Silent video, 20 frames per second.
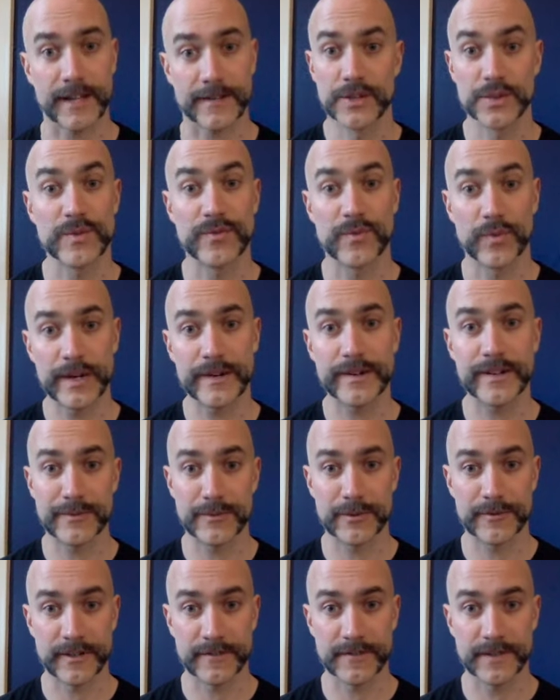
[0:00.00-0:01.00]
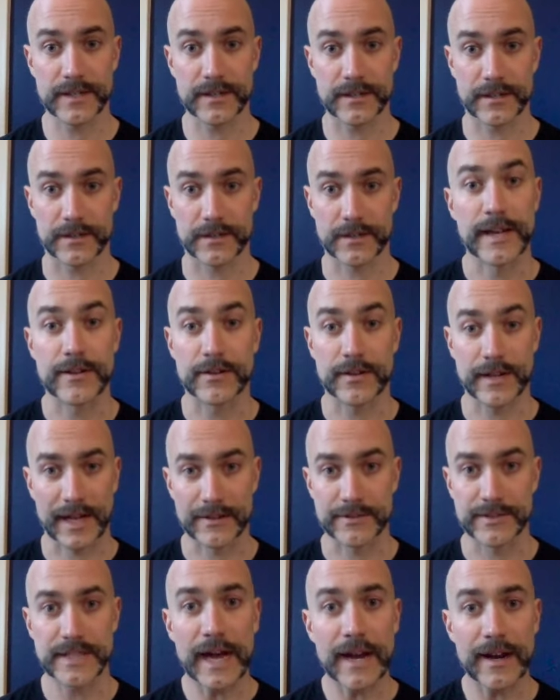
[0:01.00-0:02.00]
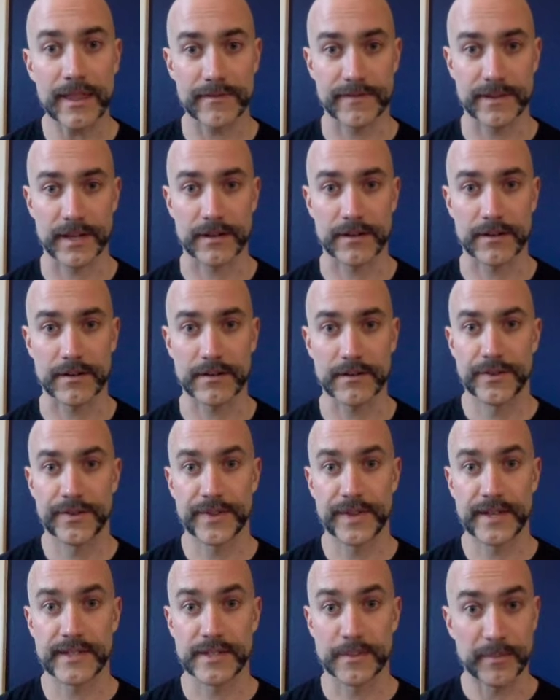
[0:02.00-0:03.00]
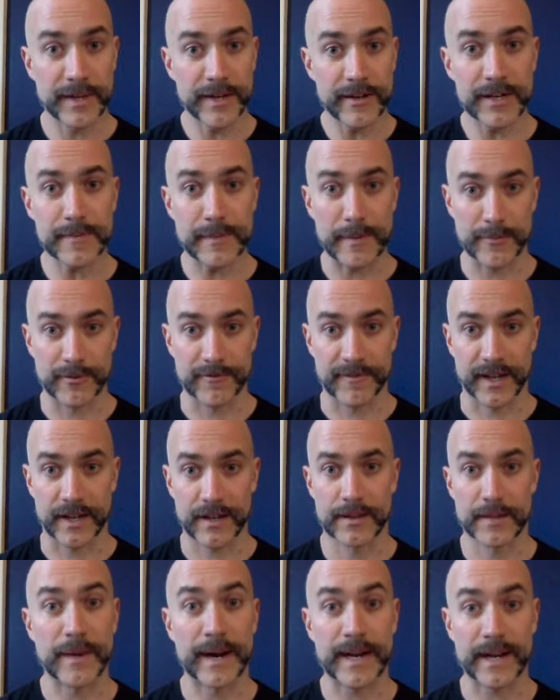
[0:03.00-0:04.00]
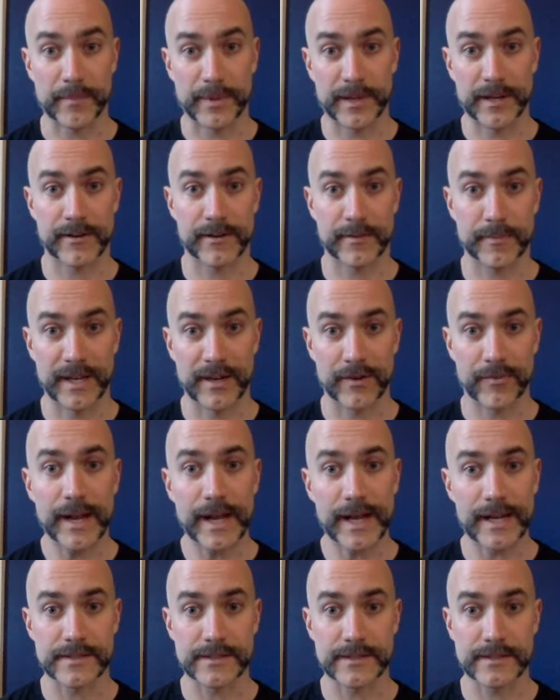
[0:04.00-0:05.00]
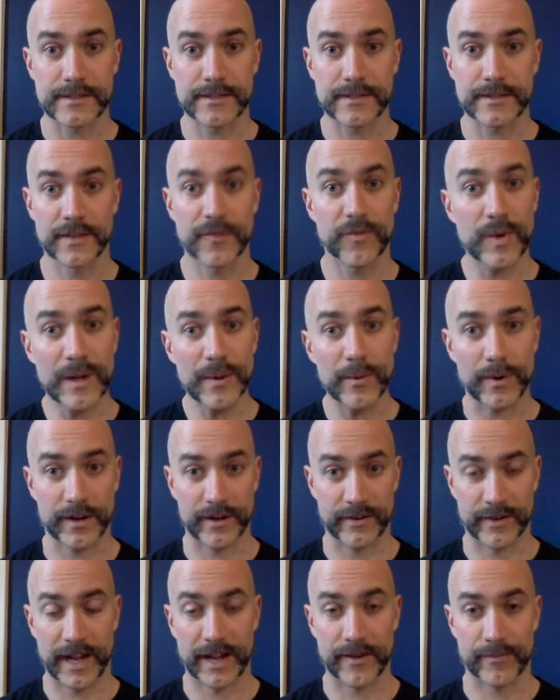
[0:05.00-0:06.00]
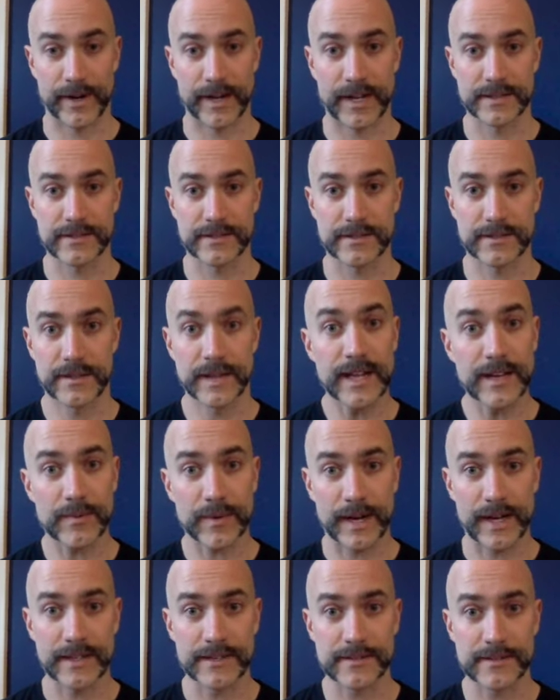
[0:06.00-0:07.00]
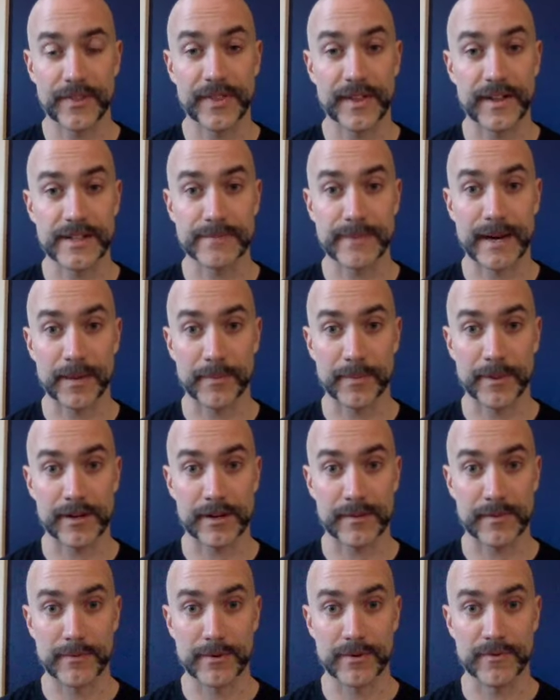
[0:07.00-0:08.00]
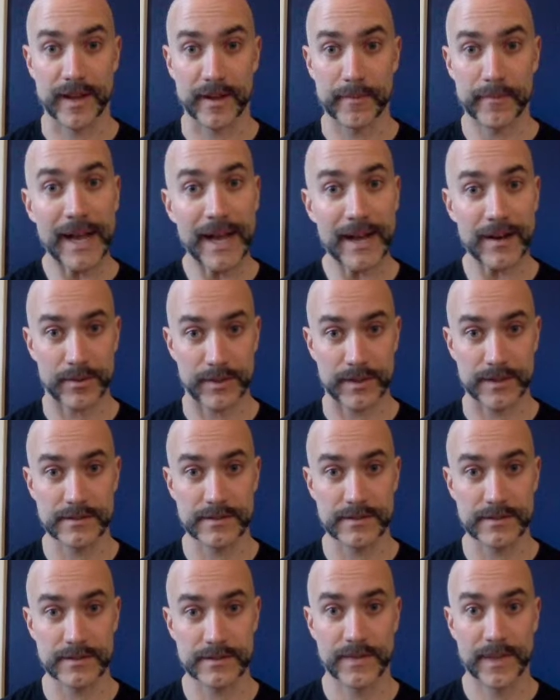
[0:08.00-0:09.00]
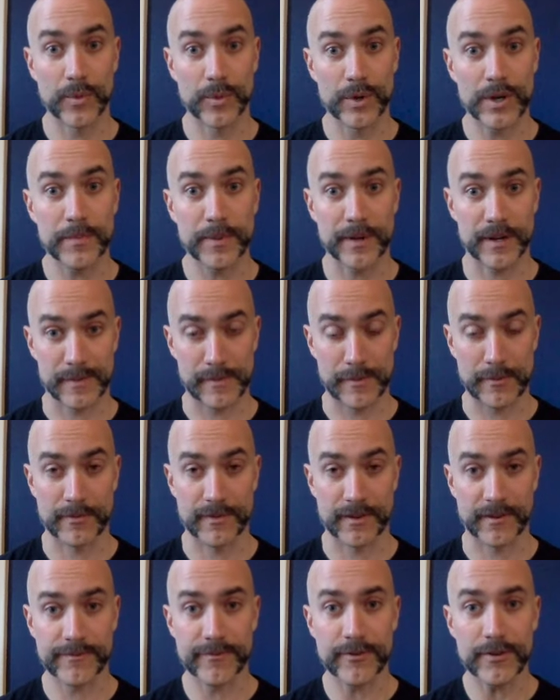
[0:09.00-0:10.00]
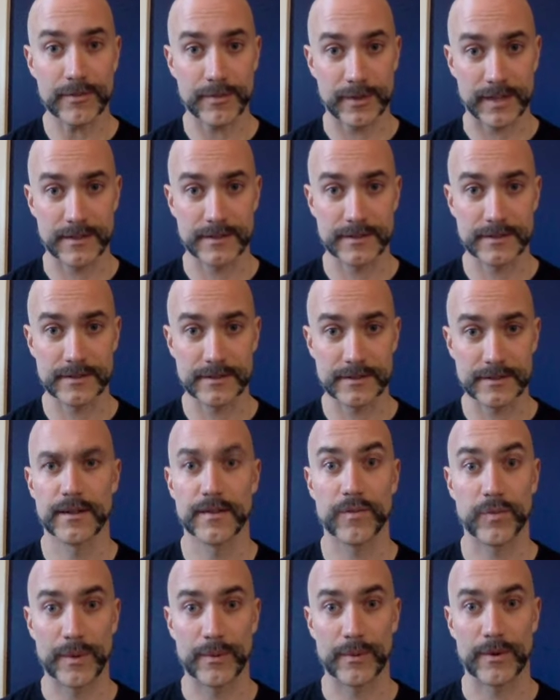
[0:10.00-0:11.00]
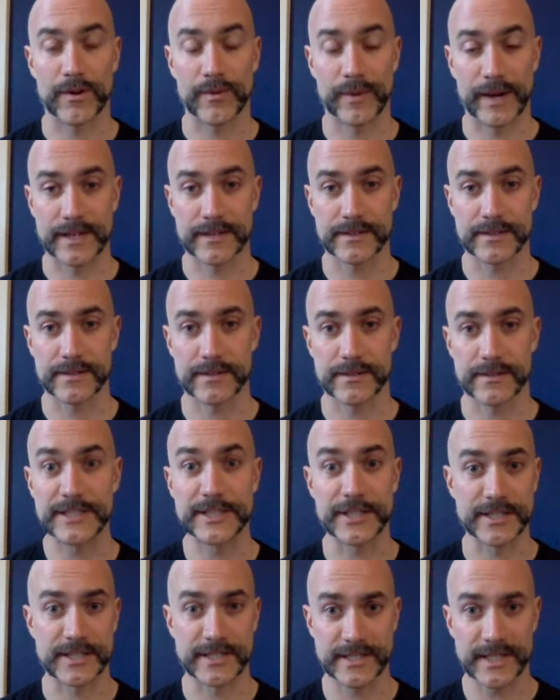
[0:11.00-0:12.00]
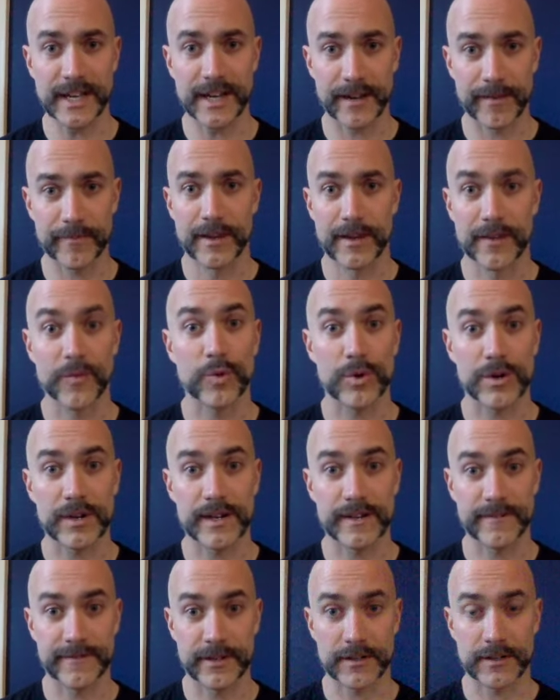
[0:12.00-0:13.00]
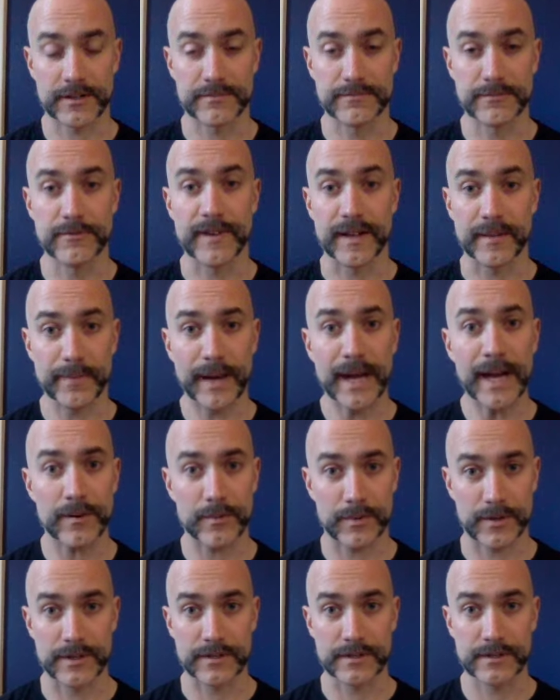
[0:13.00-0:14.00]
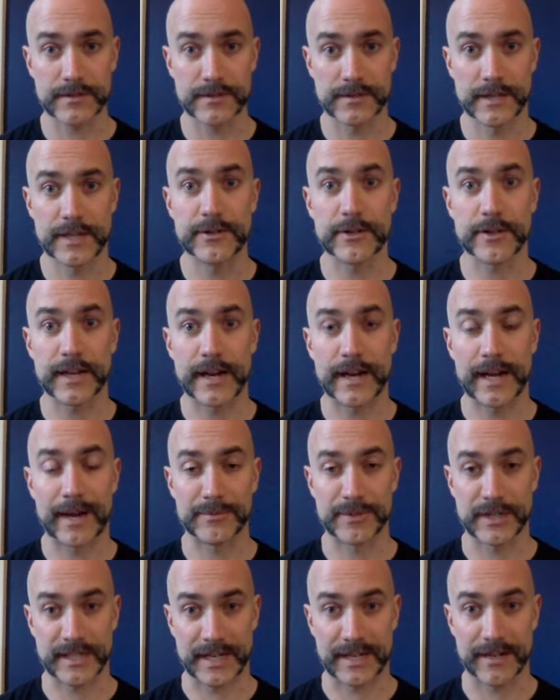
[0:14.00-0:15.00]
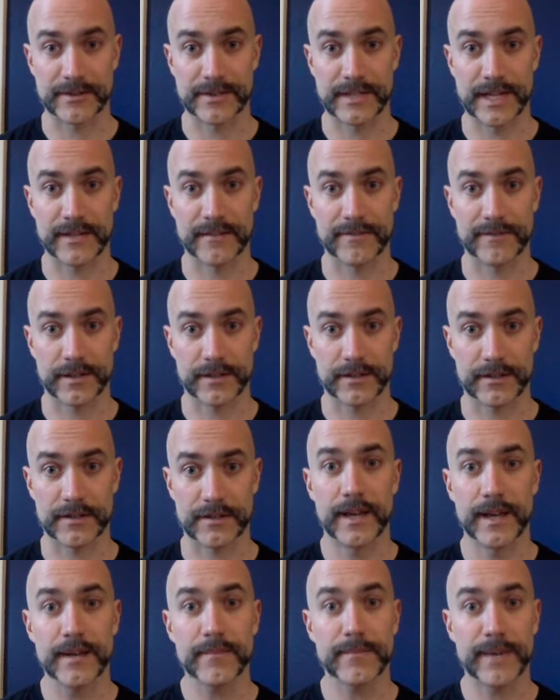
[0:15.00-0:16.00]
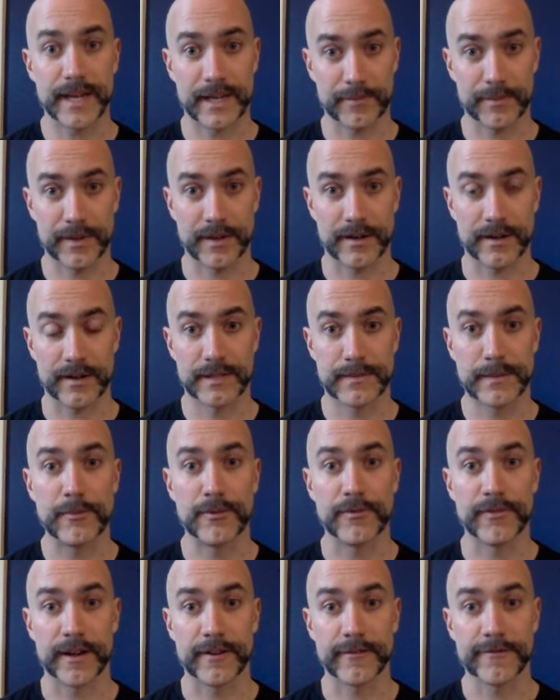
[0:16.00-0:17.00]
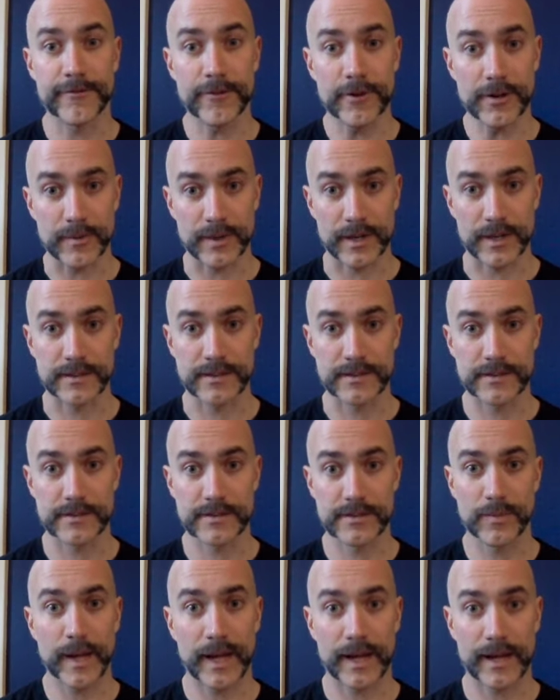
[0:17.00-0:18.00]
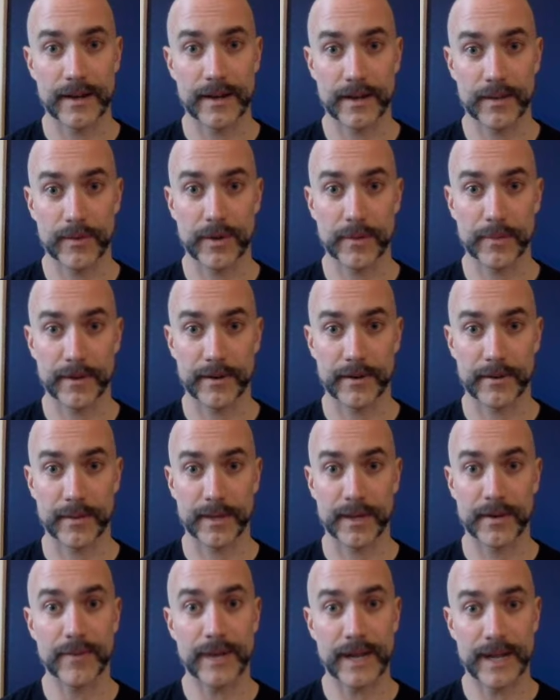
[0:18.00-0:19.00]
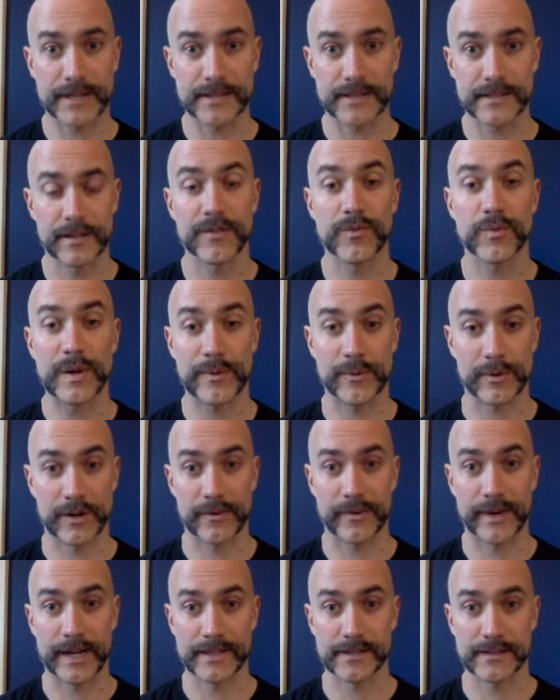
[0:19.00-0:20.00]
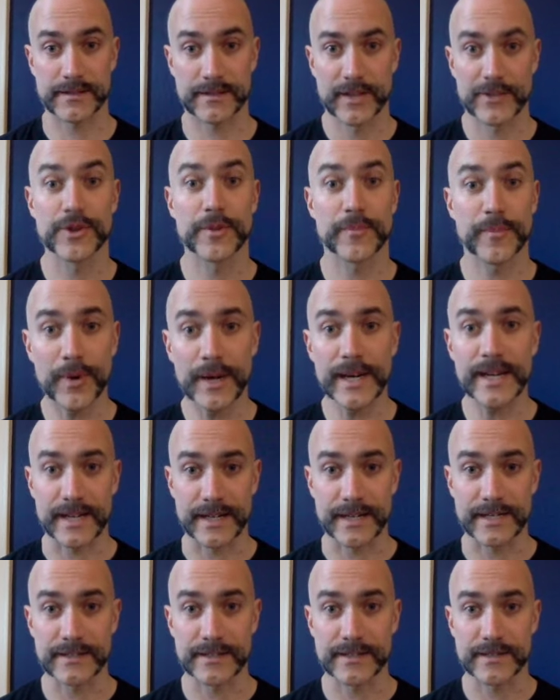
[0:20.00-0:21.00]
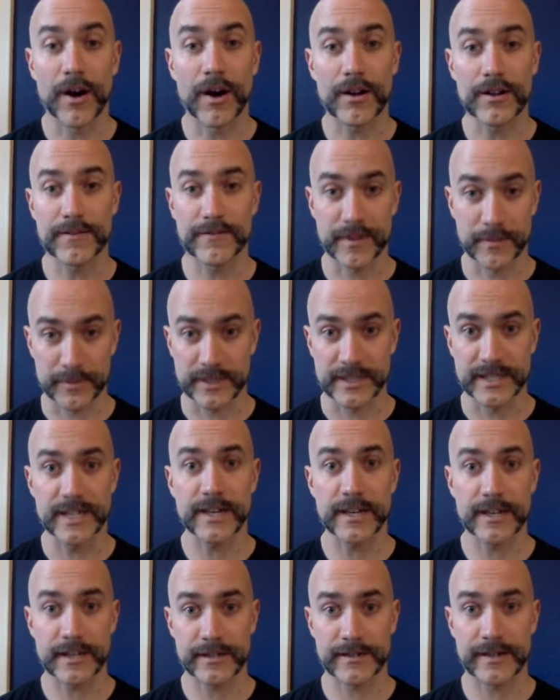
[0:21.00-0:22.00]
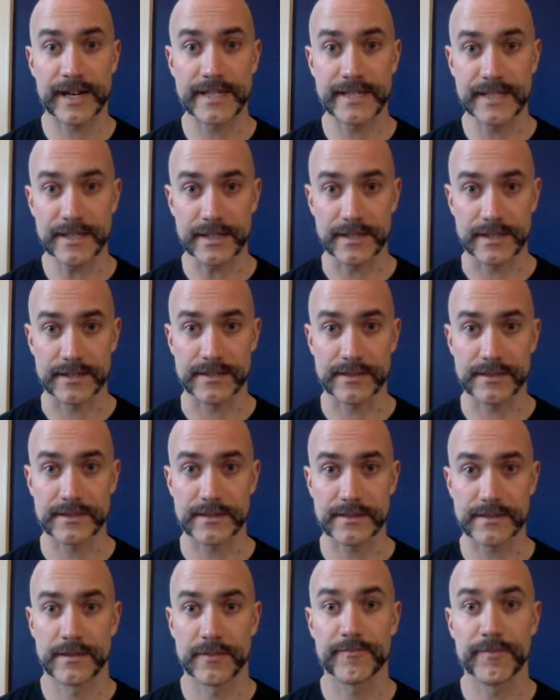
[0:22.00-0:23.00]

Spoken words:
So if we're in a moving vehicle and look outside of the vehicle, things appear to be moving that might appear to be at rest if we were at rest. Likewise, things might appear to be moving backwards that would appear to be moving forwards if we were at rest. And just the same, if we're in a vehicle moving backwards and look at an object outside the vehicle, it might appear to be moving forwards when it would appear to be at rest if we were at rest. So the point is, all of the particular ideas of